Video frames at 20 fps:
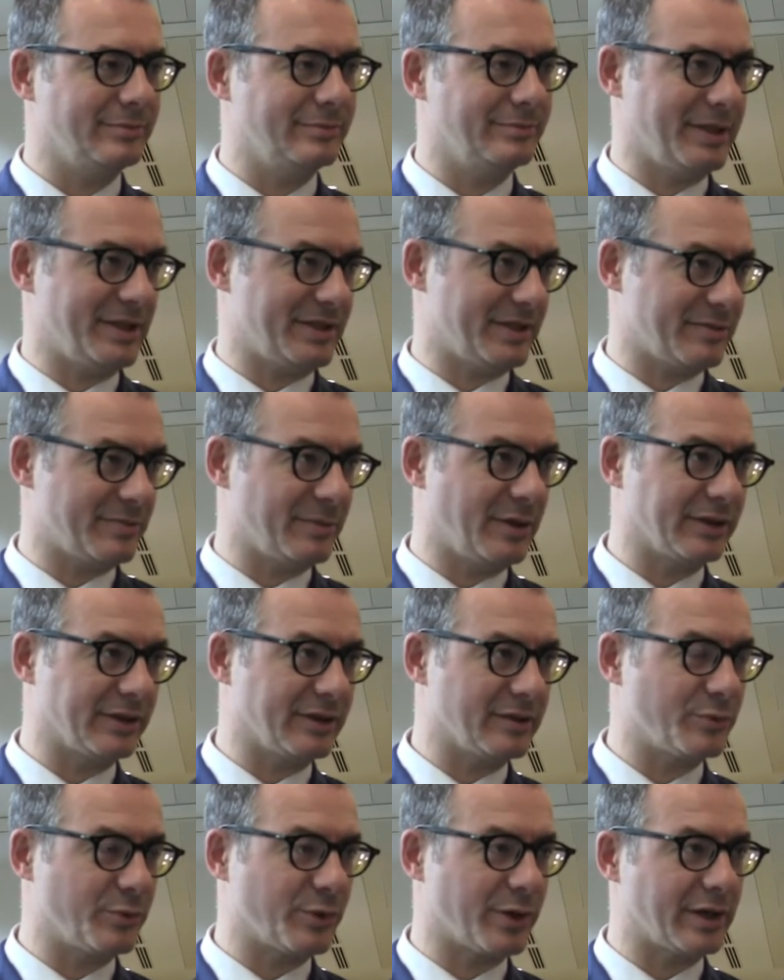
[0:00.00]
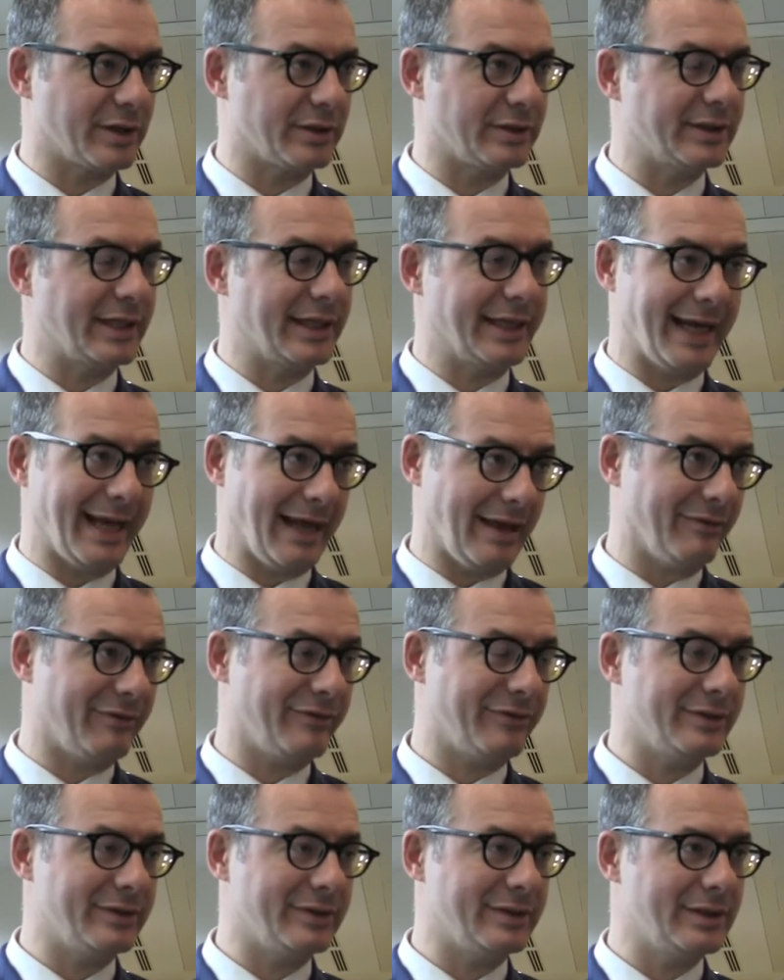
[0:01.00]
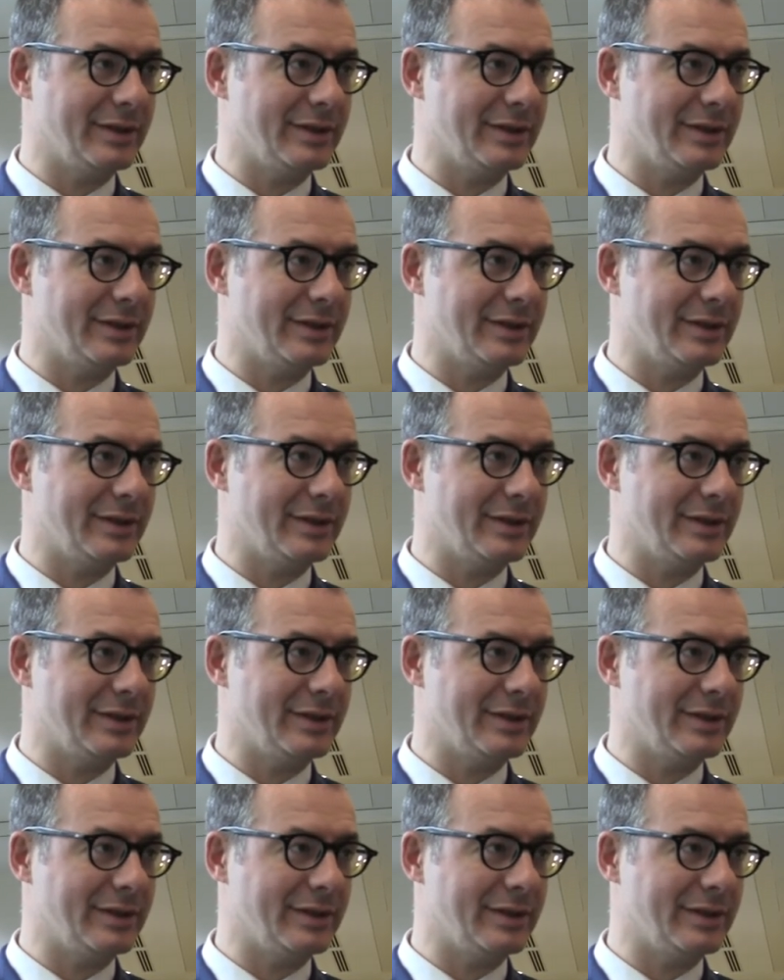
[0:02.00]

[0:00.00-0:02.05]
business models weren't enough